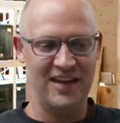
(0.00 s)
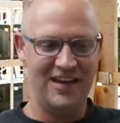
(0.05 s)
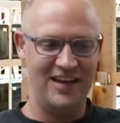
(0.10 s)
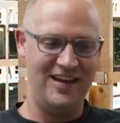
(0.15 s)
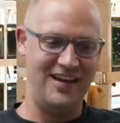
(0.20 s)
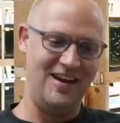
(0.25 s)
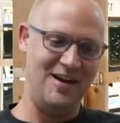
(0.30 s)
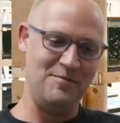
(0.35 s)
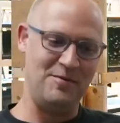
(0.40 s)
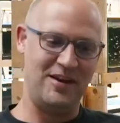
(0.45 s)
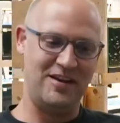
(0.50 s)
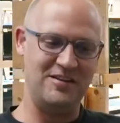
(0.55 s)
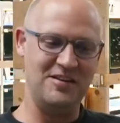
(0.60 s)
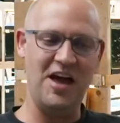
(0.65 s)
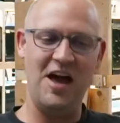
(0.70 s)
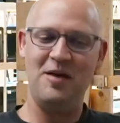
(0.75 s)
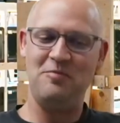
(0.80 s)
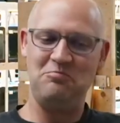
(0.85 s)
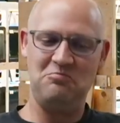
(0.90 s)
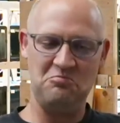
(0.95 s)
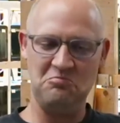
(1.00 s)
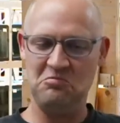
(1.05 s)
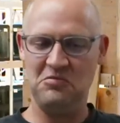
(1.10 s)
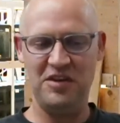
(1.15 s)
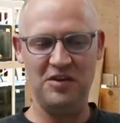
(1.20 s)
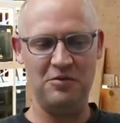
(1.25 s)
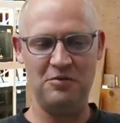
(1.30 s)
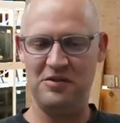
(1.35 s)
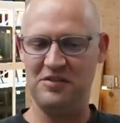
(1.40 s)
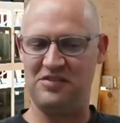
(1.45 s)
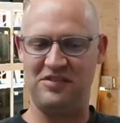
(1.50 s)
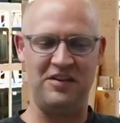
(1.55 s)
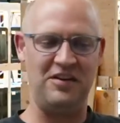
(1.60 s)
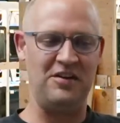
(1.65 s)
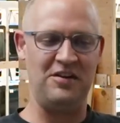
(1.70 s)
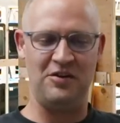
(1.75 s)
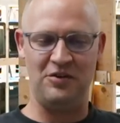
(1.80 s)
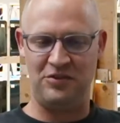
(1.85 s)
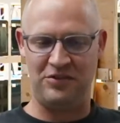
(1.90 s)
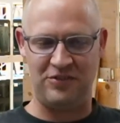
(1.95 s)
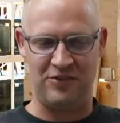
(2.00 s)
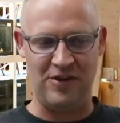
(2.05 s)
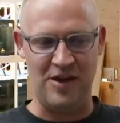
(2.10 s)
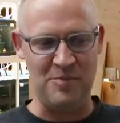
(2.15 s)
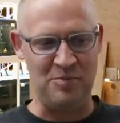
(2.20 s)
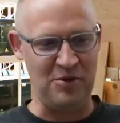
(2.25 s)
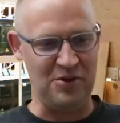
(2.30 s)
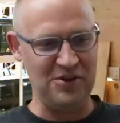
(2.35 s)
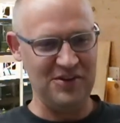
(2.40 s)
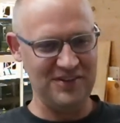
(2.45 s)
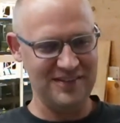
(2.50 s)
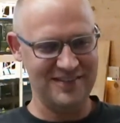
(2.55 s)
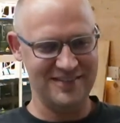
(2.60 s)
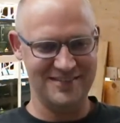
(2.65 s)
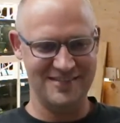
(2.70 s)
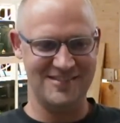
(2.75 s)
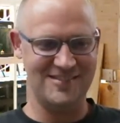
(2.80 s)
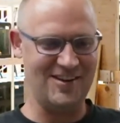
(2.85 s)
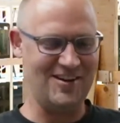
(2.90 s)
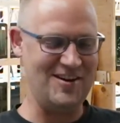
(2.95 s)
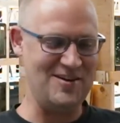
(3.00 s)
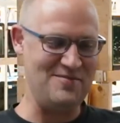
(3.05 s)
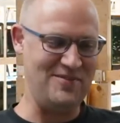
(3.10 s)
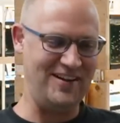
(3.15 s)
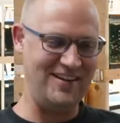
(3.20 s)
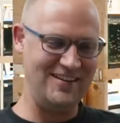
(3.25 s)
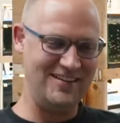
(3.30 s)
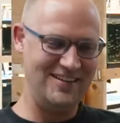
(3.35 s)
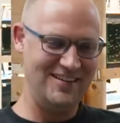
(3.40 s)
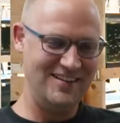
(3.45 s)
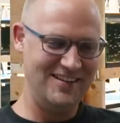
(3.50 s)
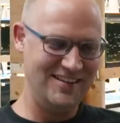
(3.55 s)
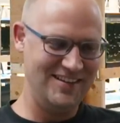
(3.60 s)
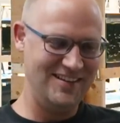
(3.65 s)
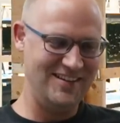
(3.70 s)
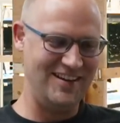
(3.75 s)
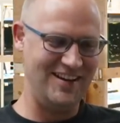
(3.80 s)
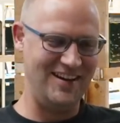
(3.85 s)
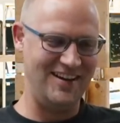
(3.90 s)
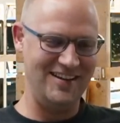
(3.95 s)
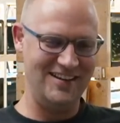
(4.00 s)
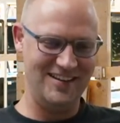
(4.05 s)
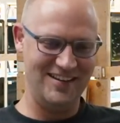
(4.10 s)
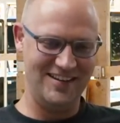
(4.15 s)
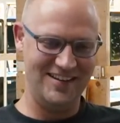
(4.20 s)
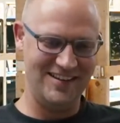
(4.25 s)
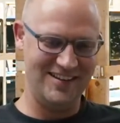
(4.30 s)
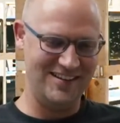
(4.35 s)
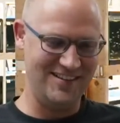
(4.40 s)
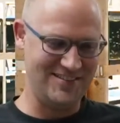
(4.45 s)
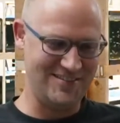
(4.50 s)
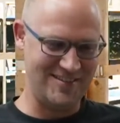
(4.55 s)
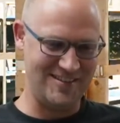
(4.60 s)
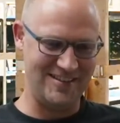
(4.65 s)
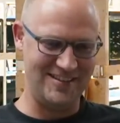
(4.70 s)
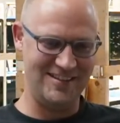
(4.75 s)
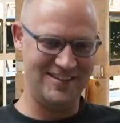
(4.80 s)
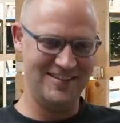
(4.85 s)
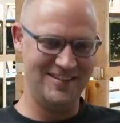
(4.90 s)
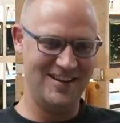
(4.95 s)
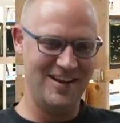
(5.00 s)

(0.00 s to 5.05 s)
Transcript: And I'm like, no, we're just going to go Scraper. Sorry, man. Yeah, no good.